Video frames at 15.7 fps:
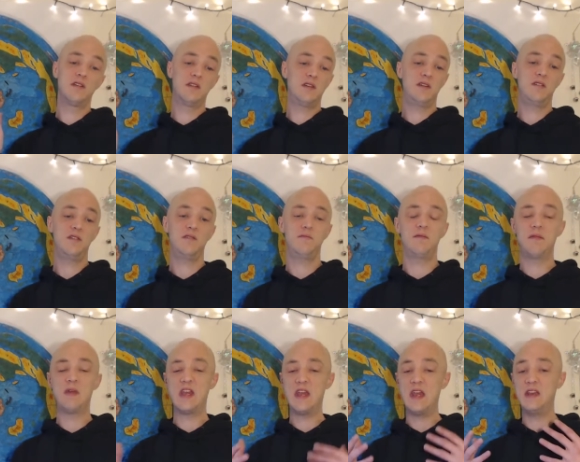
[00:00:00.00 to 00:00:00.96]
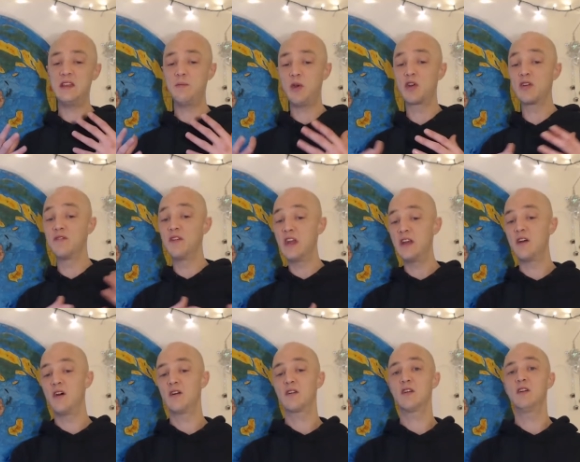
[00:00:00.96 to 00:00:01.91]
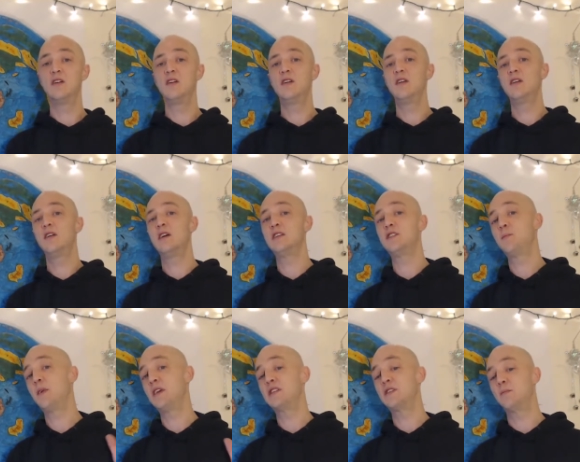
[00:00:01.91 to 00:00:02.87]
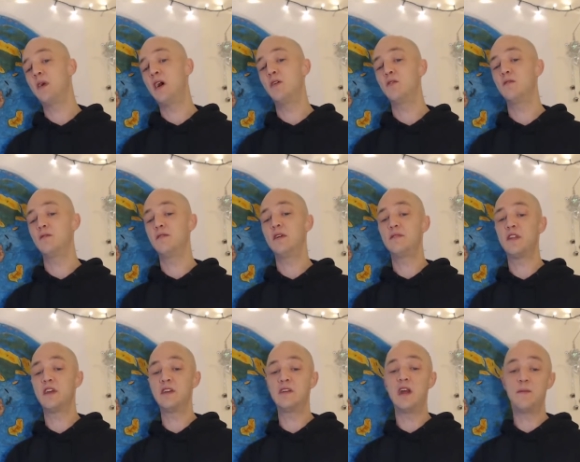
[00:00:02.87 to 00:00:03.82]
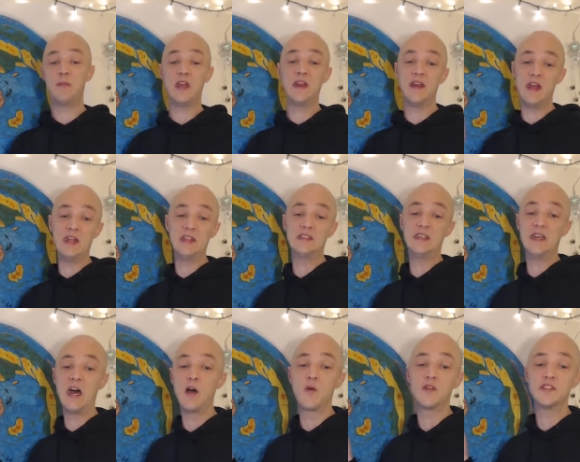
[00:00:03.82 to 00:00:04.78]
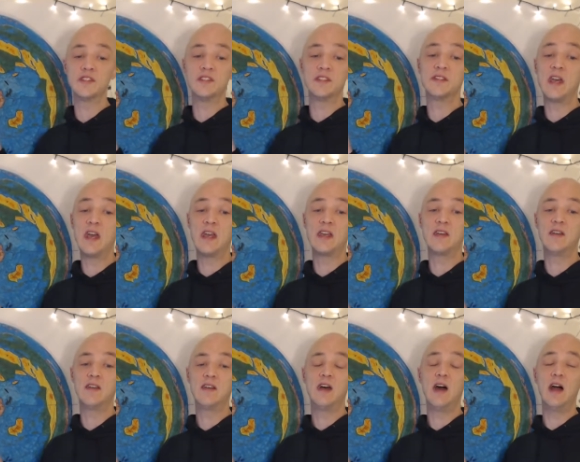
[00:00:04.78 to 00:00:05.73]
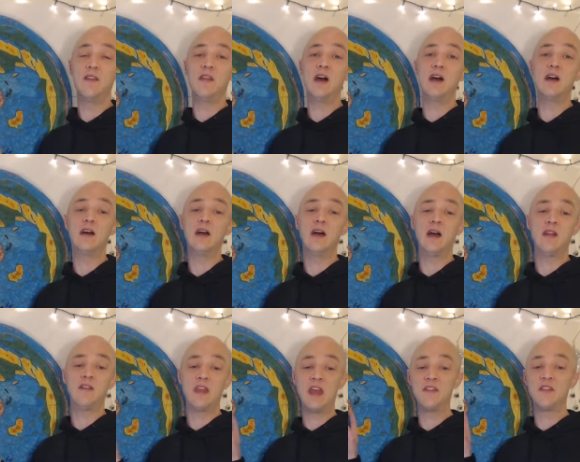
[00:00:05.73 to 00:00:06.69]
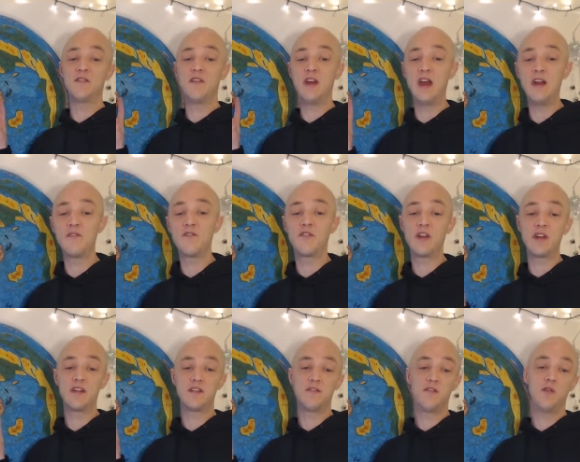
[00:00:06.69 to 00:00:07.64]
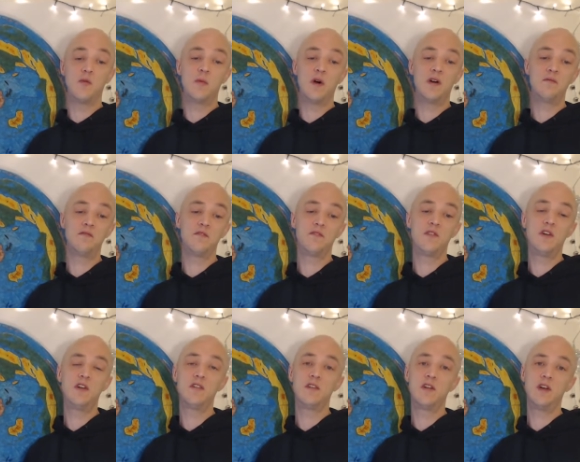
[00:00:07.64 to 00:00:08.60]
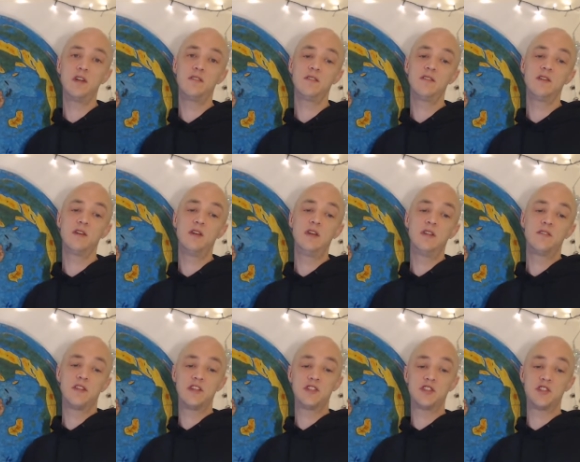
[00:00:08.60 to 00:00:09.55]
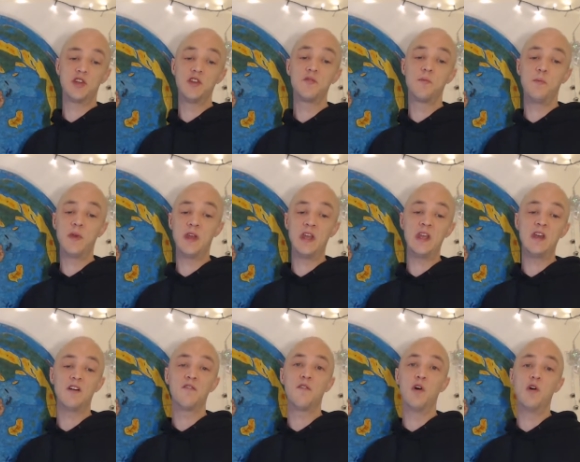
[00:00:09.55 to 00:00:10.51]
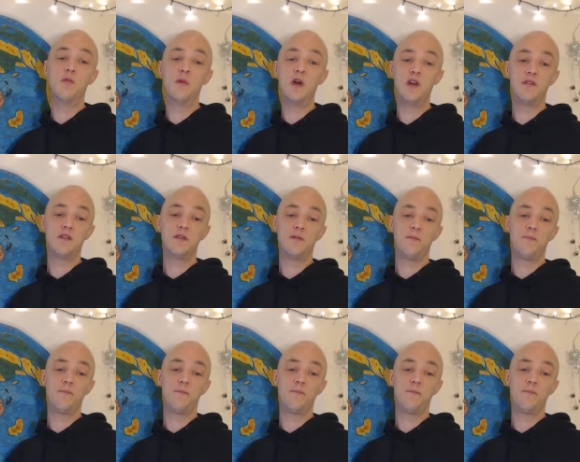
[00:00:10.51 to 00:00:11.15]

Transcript: of Enoch, it speaks about there being 18 hours in the day, and that at the end of every full month, right, there should be a full moon.